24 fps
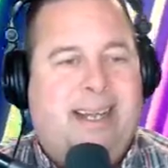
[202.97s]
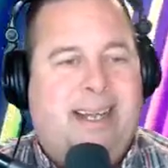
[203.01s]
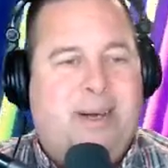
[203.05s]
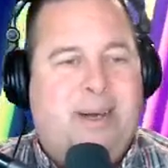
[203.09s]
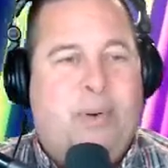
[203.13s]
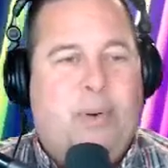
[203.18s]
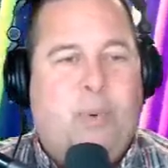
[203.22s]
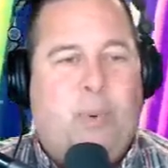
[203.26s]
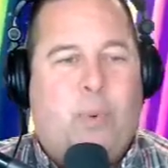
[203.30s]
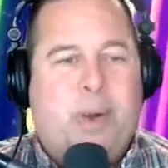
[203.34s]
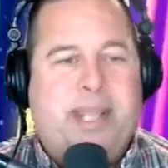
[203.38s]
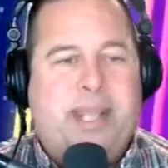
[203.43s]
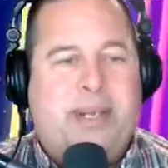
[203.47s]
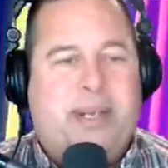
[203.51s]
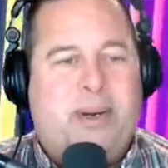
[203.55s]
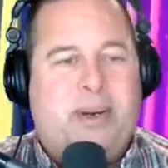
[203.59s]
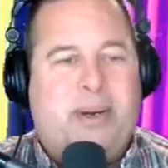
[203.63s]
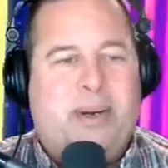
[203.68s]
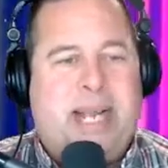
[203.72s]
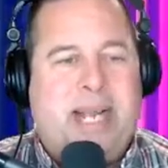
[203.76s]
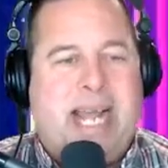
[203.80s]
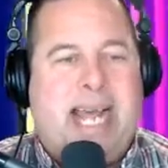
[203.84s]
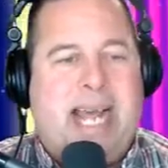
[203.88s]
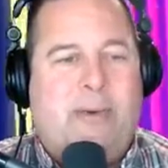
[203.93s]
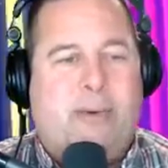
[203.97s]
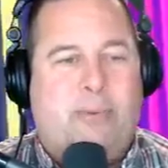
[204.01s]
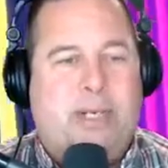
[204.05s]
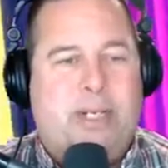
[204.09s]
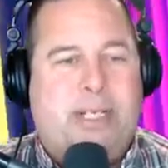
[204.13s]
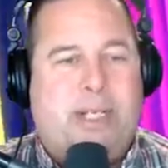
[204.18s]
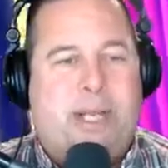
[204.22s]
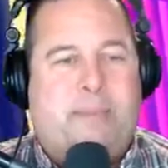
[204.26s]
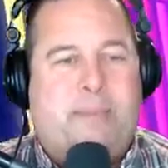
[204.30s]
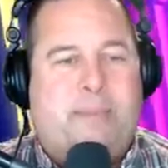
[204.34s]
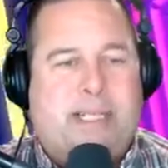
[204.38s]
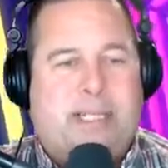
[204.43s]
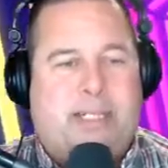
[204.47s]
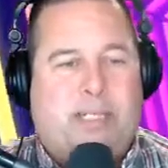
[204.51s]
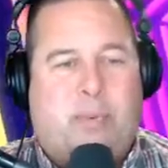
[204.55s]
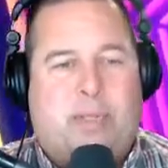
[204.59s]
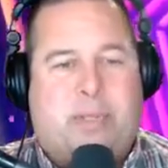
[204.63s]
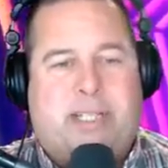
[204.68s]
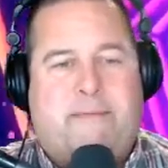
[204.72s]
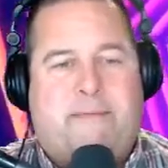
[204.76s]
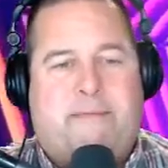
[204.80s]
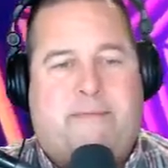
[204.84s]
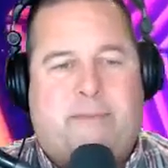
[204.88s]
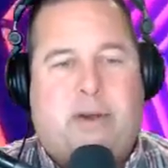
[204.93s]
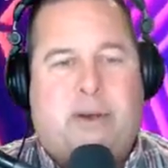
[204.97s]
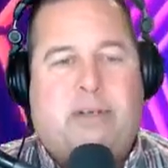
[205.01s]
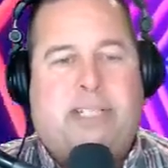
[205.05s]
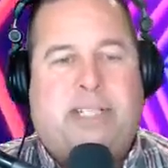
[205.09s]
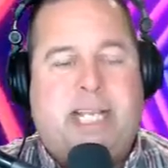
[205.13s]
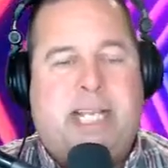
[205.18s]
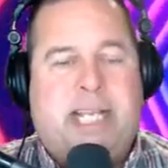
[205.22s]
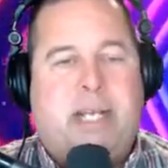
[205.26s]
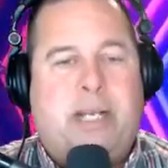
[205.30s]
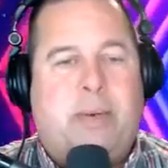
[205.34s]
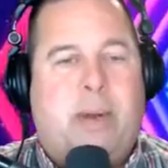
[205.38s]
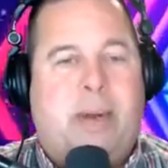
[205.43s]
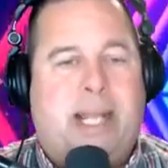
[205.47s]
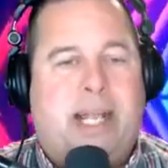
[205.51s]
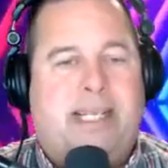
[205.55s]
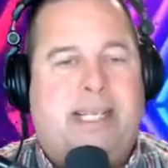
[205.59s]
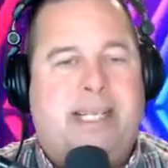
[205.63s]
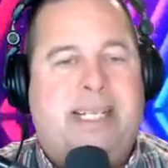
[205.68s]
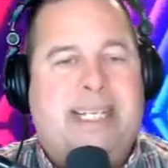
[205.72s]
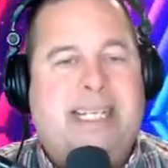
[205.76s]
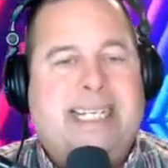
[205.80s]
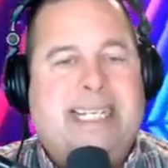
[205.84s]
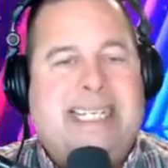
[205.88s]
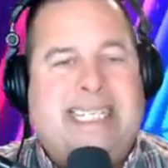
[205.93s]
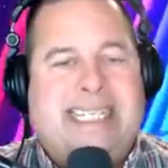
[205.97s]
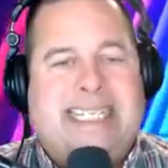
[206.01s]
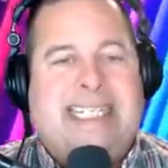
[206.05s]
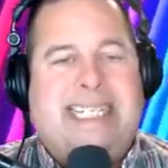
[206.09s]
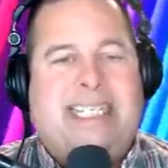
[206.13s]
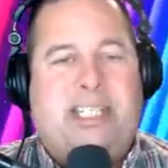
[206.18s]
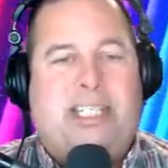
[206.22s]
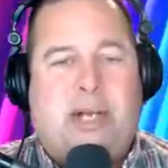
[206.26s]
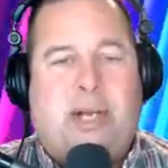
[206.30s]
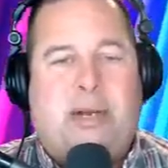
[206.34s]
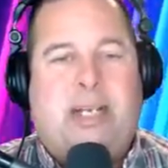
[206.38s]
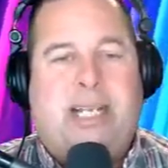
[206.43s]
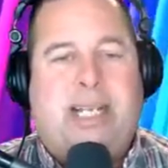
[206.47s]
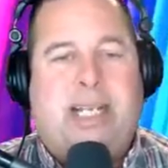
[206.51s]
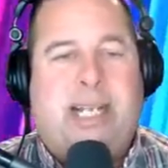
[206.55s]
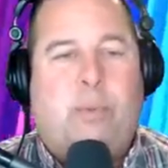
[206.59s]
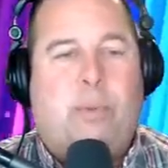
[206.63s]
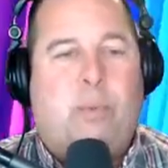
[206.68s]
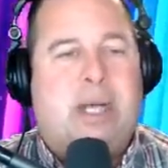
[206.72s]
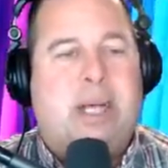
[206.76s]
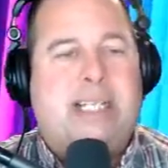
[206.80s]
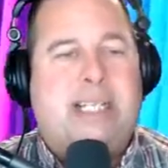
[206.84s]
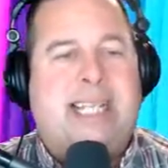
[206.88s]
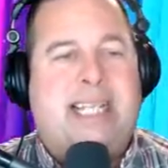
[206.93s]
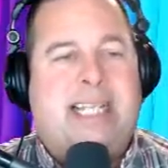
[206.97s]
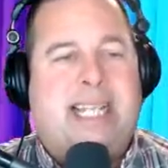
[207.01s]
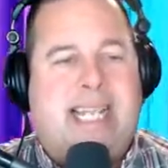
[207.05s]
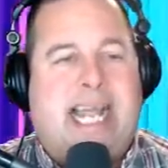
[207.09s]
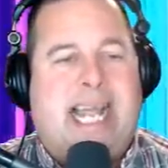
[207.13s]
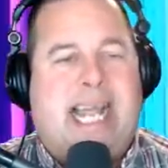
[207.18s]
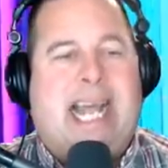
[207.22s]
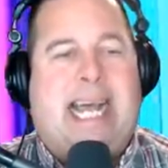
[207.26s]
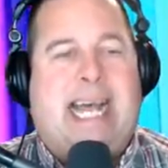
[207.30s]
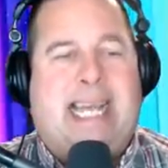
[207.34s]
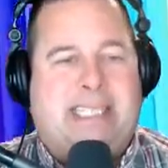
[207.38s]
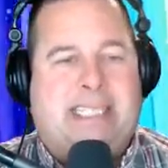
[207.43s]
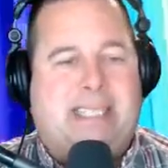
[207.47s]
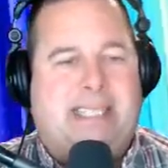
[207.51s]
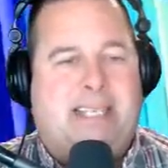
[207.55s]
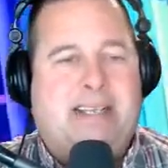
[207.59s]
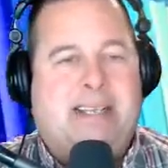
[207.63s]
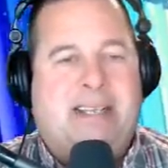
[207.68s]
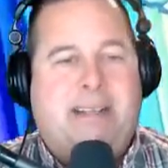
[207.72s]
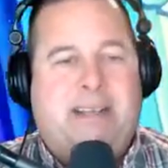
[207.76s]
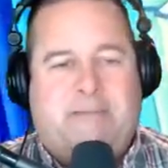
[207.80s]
Whether or not Rhodopis was the first Cinderella, she certainly wasn't the last.